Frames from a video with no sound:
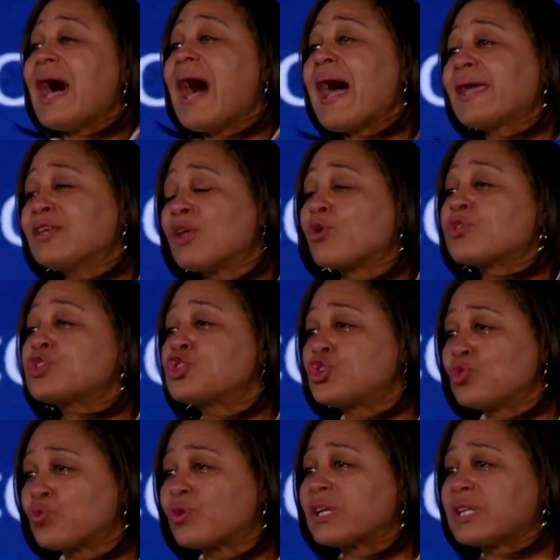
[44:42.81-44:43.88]
I know
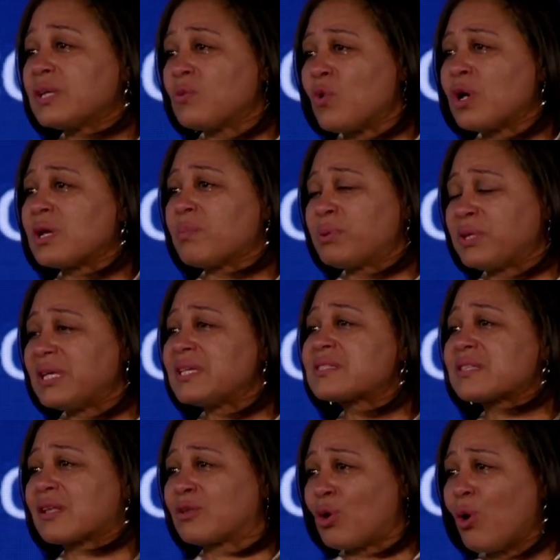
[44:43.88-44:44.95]
that you really want to please
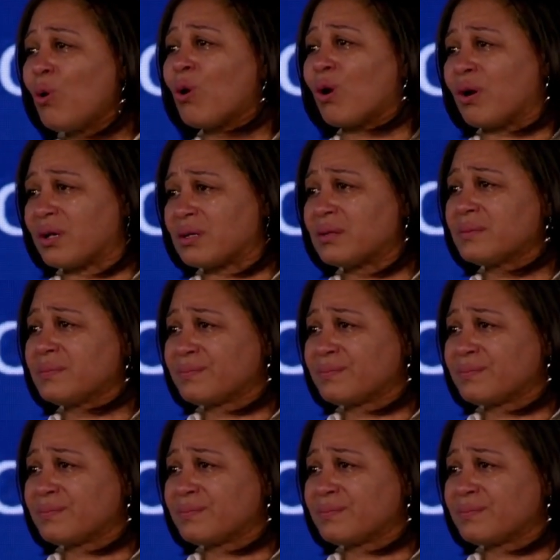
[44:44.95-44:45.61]
the Lord.